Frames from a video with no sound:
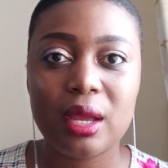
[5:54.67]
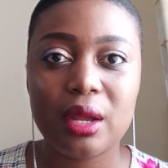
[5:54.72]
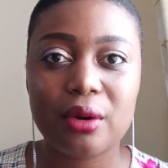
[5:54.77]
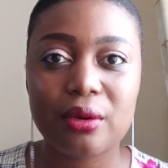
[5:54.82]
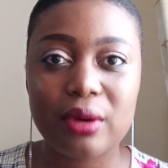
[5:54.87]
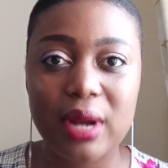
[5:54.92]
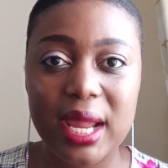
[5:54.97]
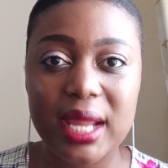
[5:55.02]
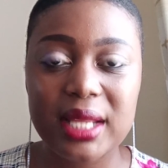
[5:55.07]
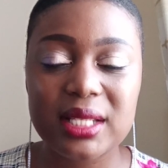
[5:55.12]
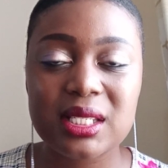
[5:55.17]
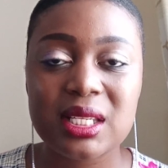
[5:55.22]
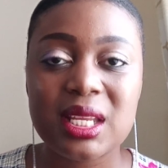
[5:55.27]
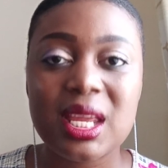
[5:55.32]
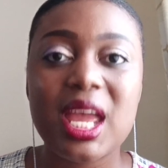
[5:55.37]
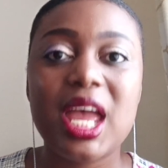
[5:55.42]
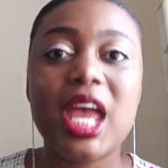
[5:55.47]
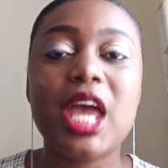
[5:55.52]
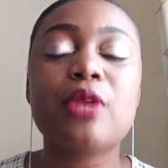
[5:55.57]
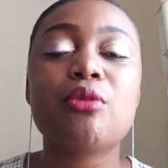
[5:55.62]
right?
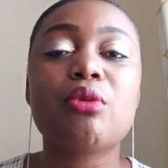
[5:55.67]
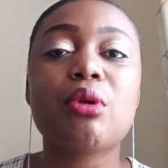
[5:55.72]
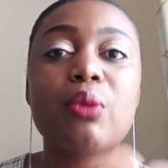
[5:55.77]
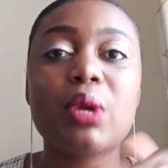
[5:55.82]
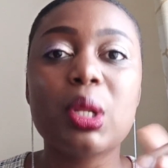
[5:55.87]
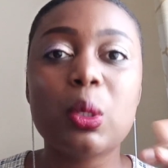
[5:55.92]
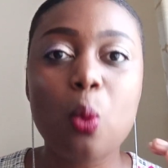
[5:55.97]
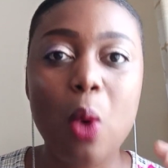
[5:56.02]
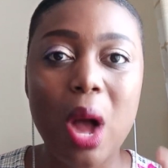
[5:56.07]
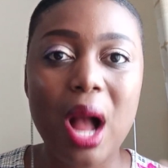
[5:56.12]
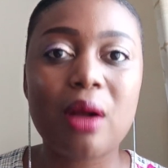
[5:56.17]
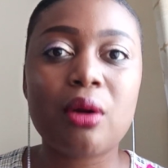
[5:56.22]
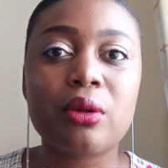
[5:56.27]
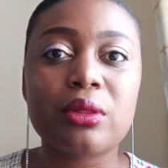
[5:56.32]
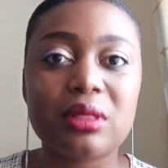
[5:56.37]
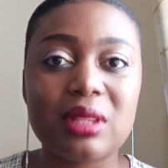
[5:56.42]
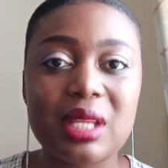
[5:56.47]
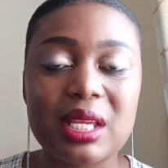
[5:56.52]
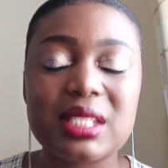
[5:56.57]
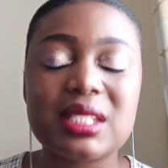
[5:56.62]
And we will work
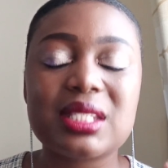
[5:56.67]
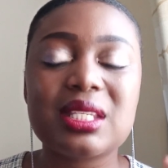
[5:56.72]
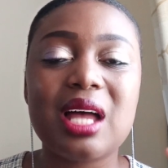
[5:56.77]
on this,